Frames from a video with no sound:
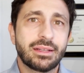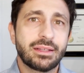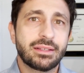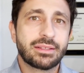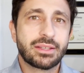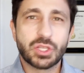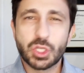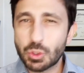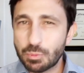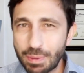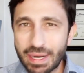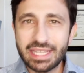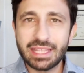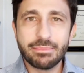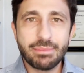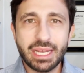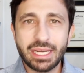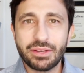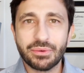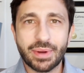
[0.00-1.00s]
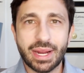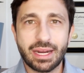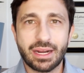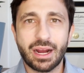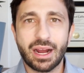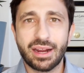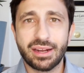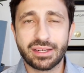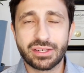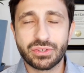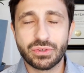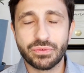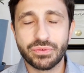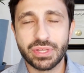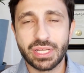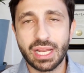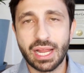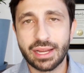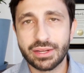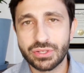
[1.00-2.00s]
despite the many rate hikes over the
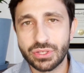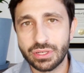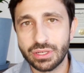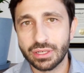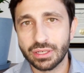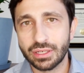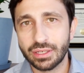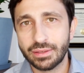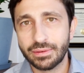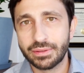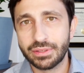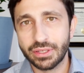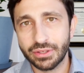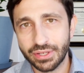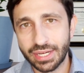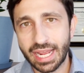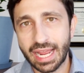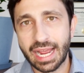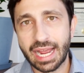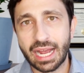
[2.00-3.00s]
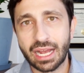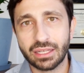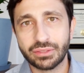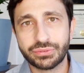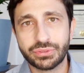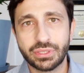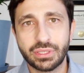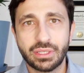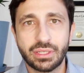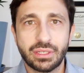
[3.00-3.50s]
last year and a half,